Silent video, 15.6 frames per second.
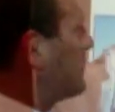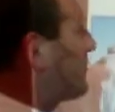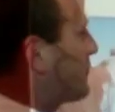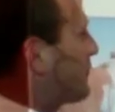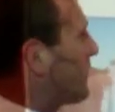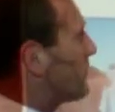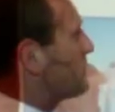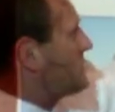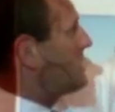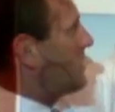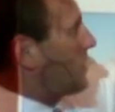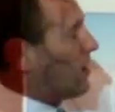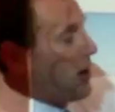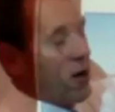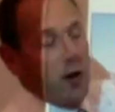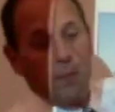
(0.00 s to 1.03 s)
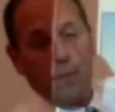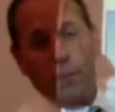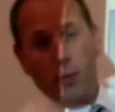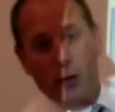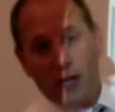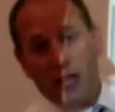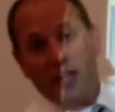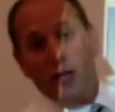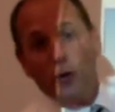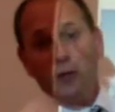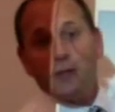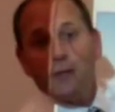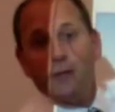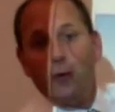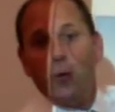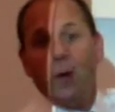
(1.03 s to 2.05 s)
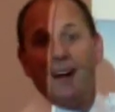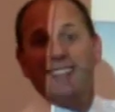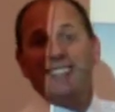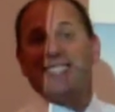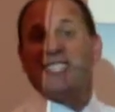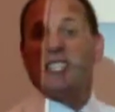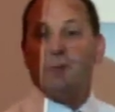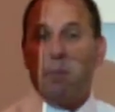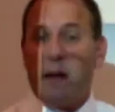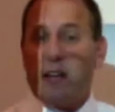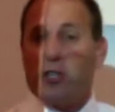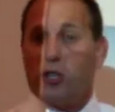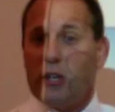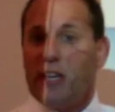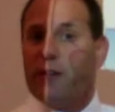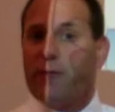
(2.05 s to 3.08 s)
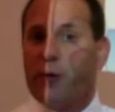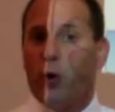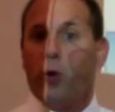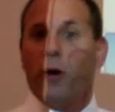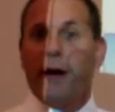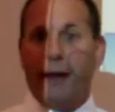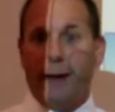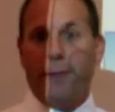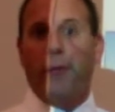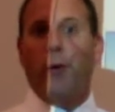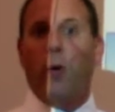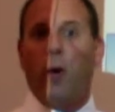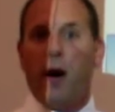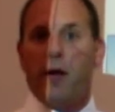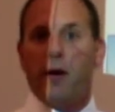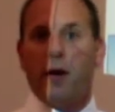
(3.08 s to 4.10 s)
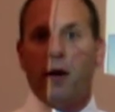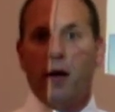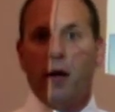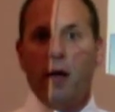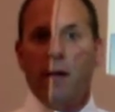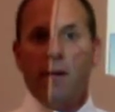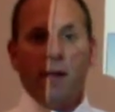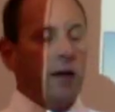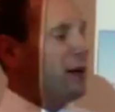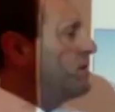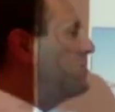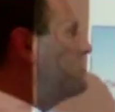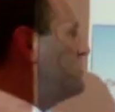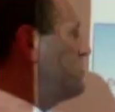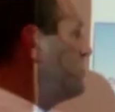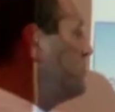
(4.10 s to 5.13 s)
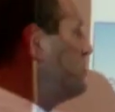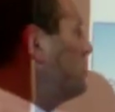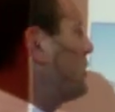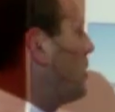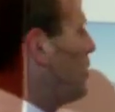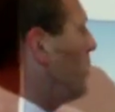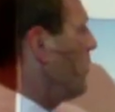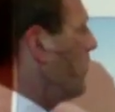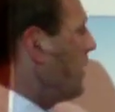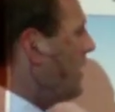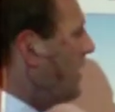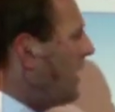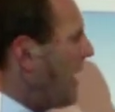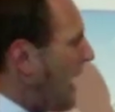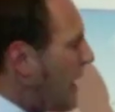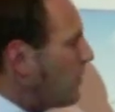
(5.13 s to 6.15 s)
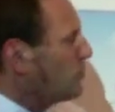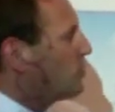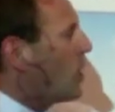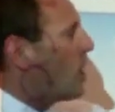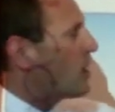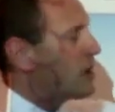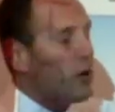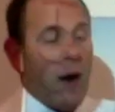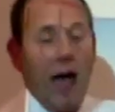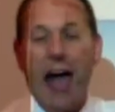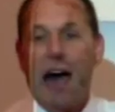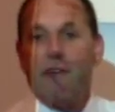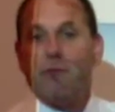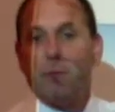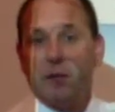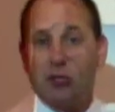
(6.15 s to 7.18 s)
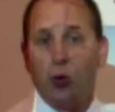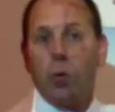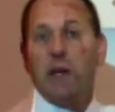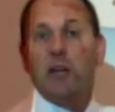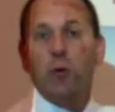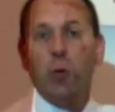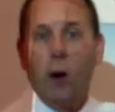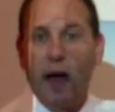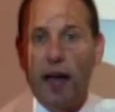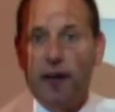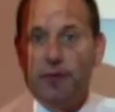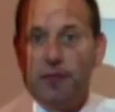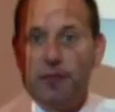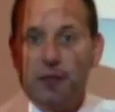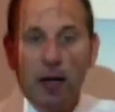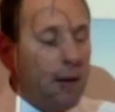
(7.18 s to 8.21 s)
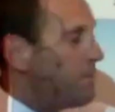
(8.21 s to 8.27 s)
and the frequency are pretty useful ones, especially if you're in the water. You know how long you have between waves,